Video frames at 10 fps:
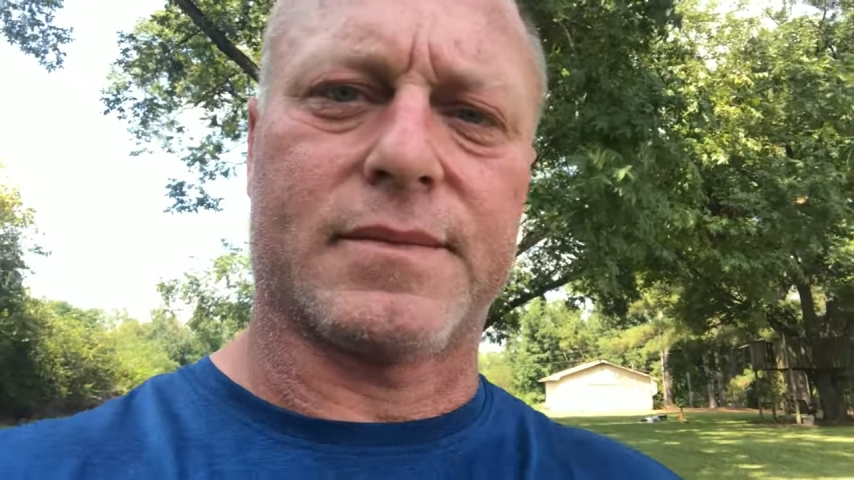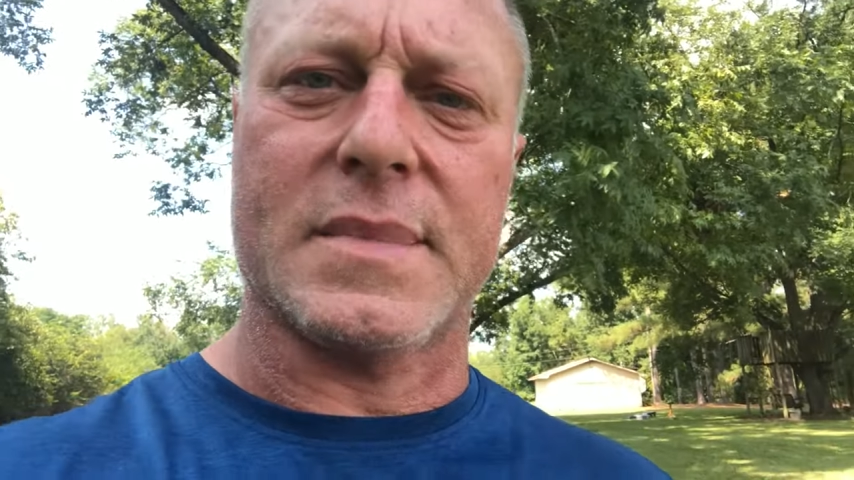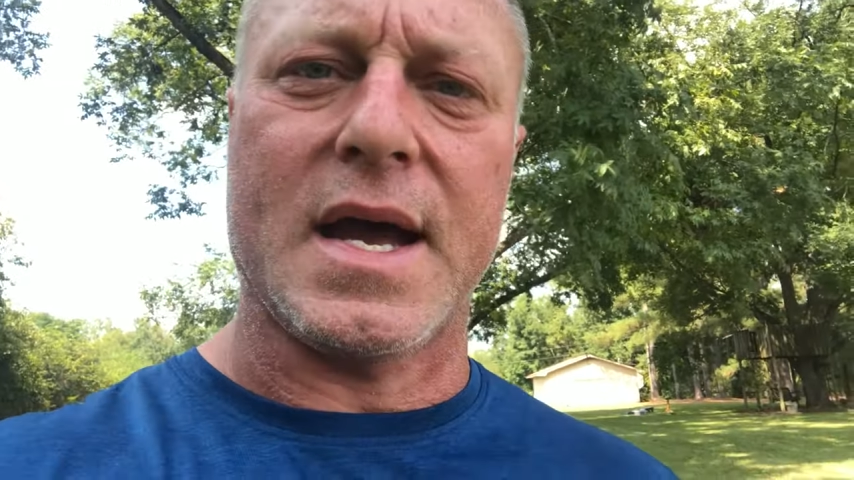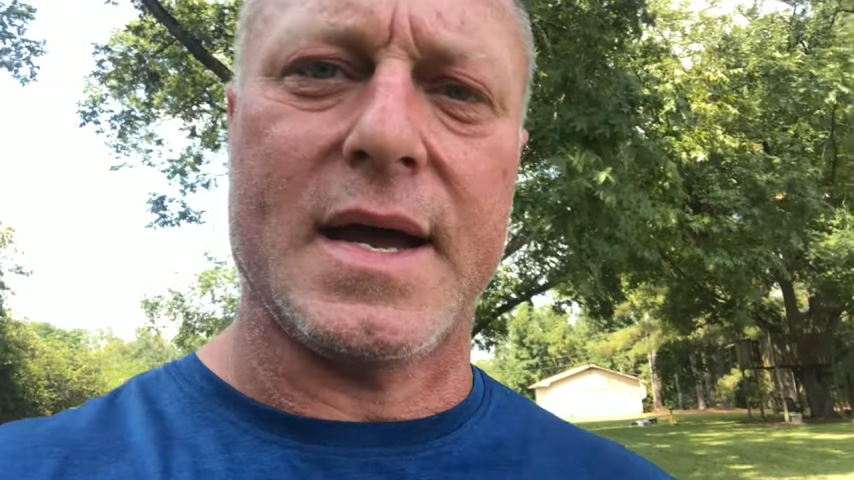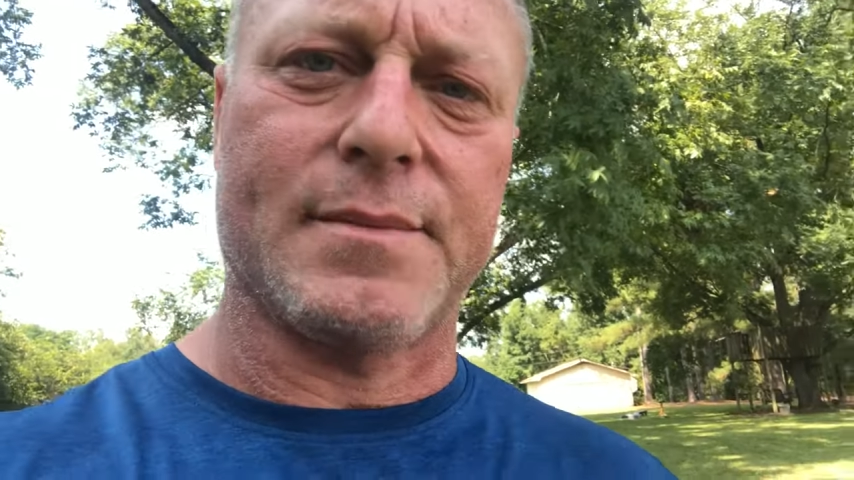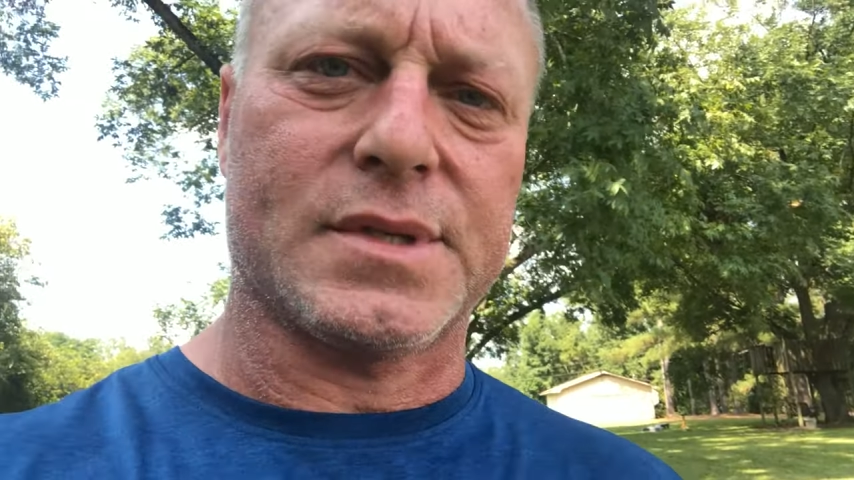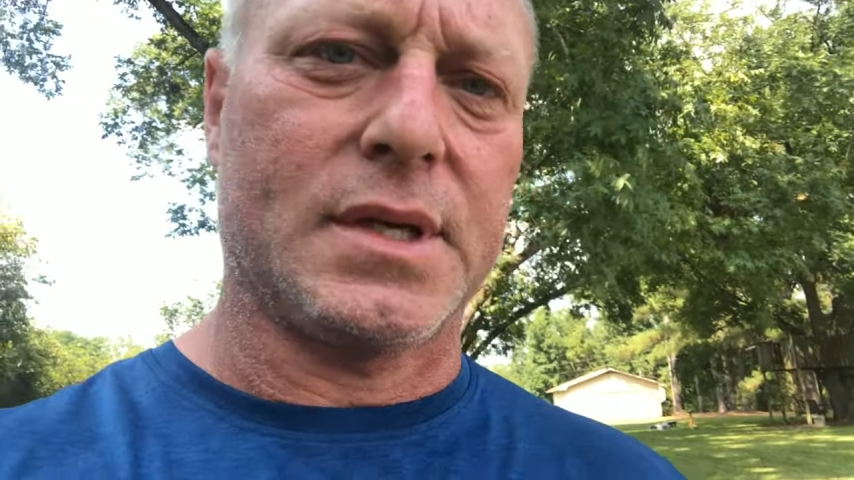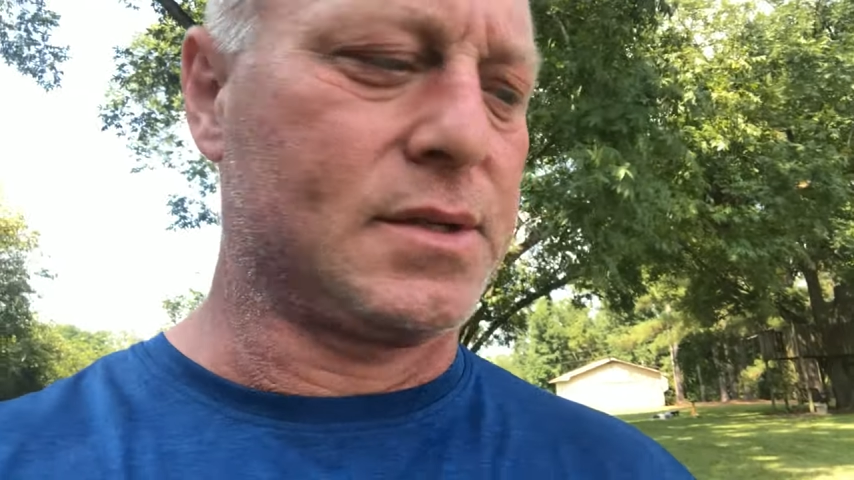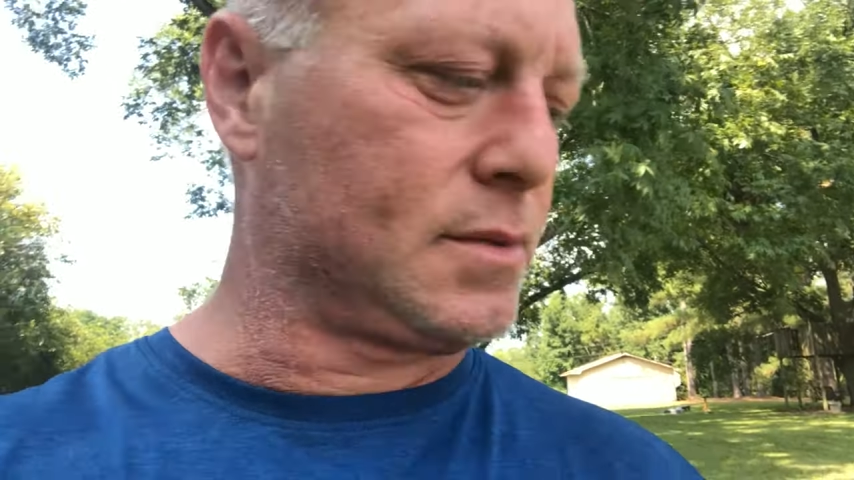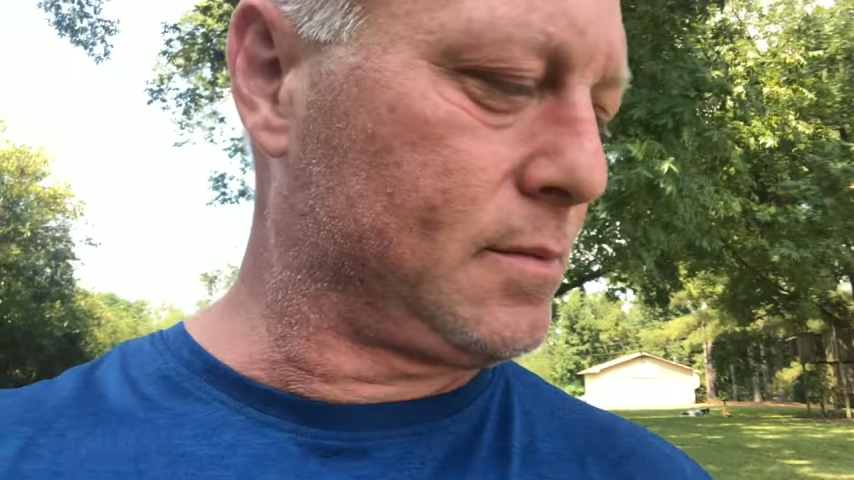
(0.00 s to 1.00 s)
times
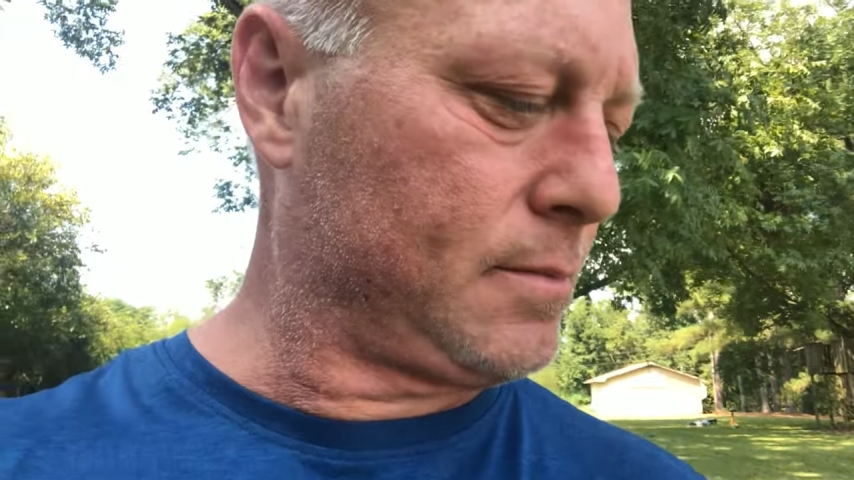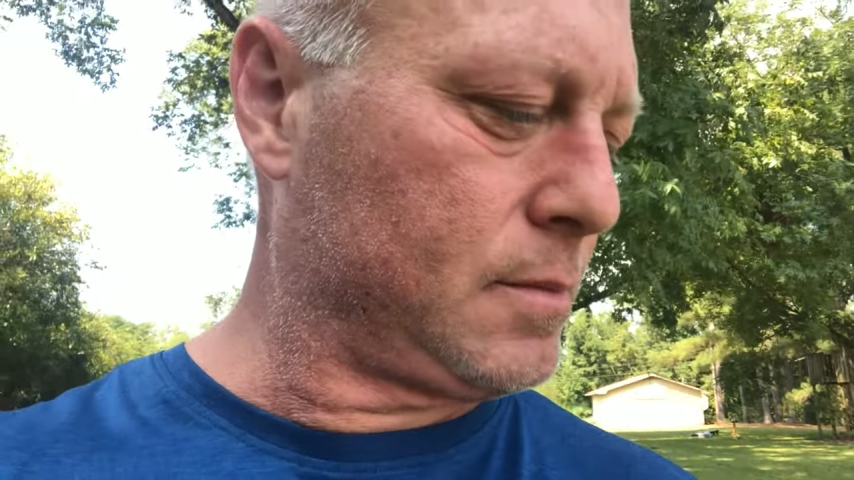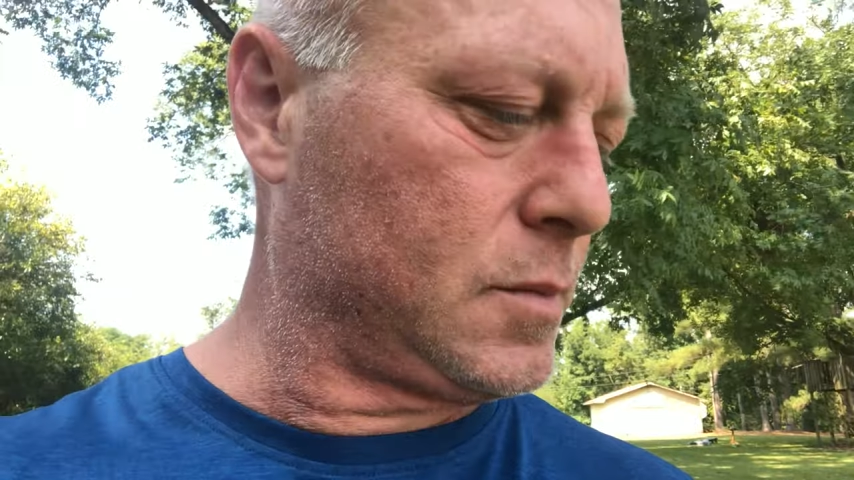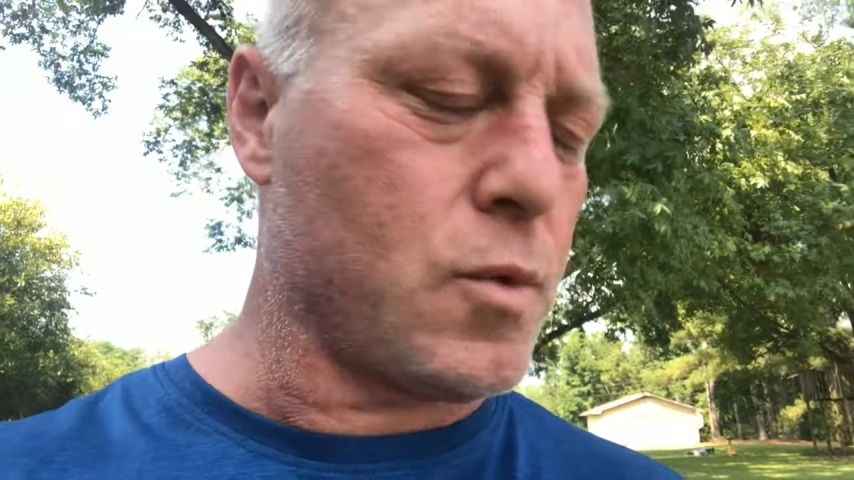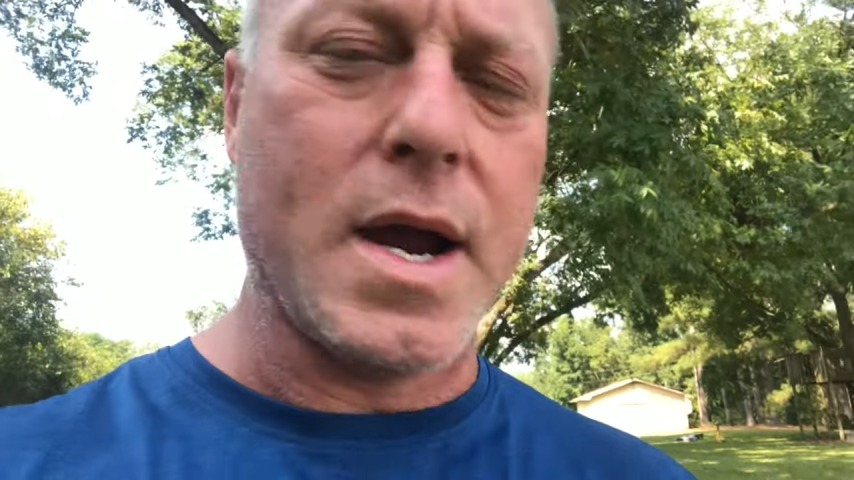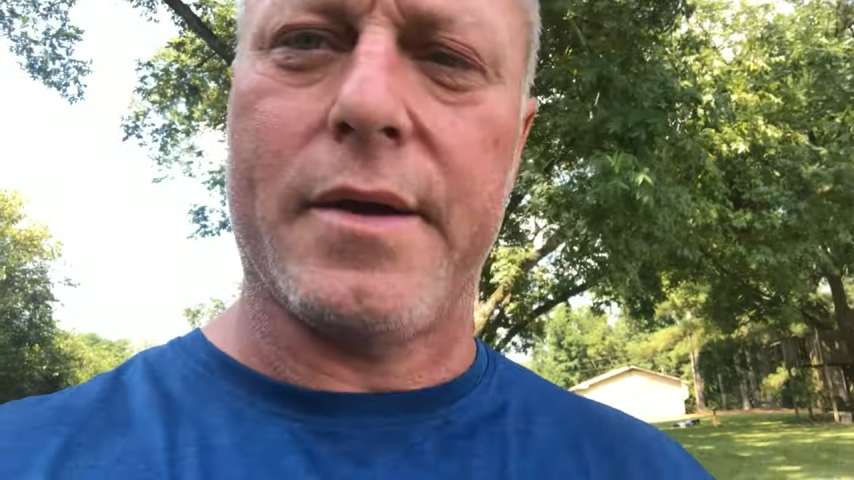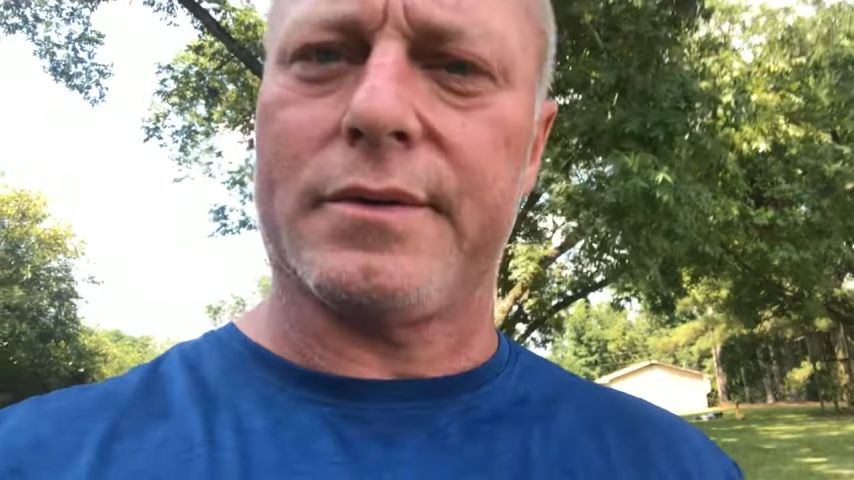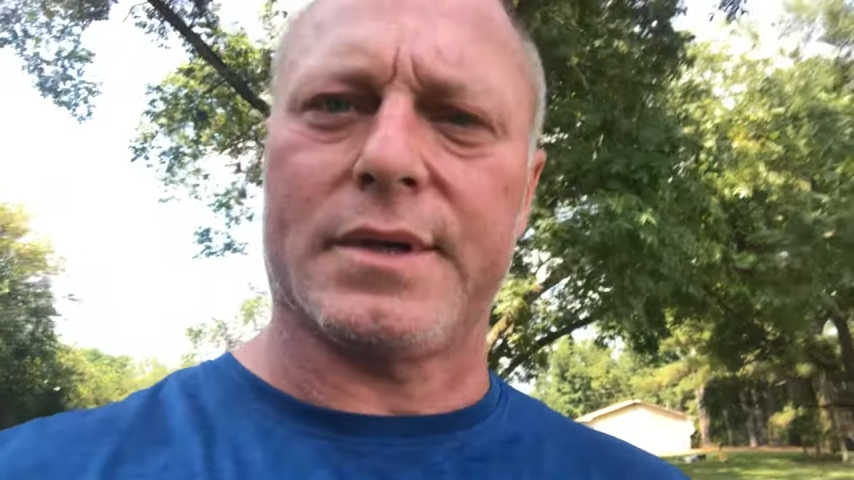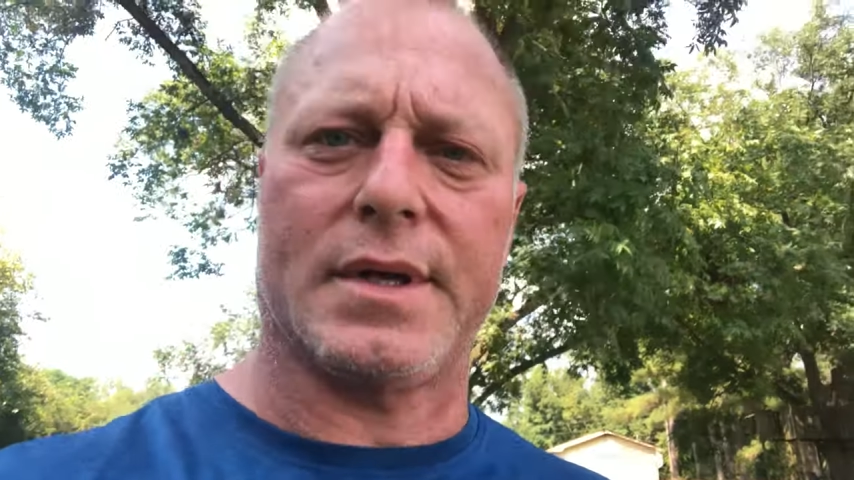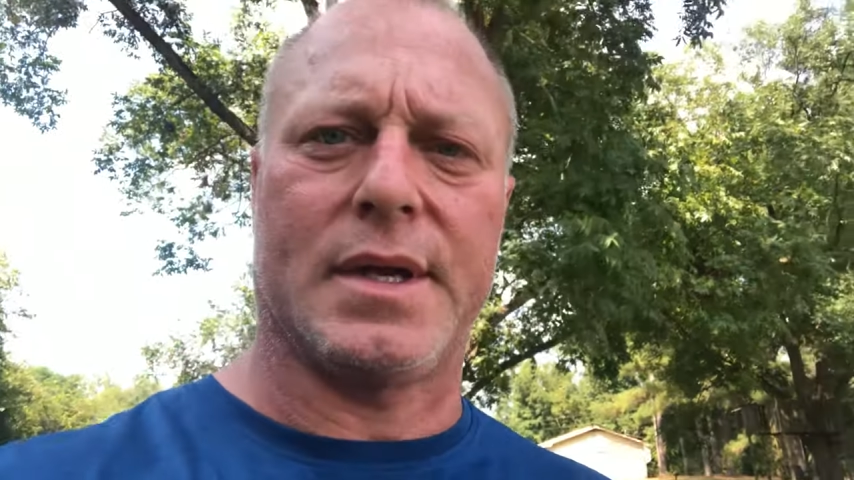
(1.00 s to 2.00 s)
each round.